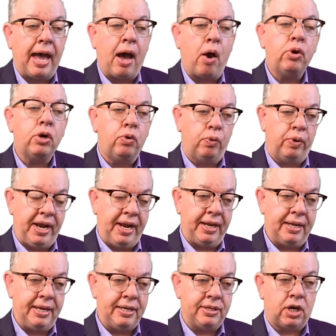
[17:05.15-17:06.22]
outer
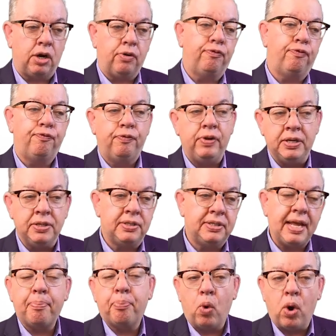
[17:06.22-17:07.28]
ring is
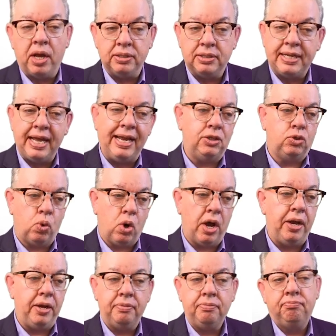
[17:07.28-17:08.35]
step one, stage
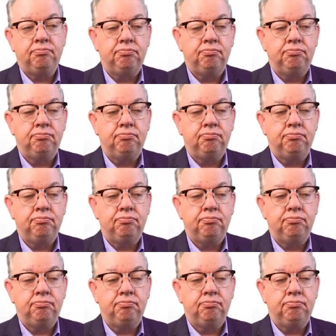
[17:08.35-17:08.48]
one.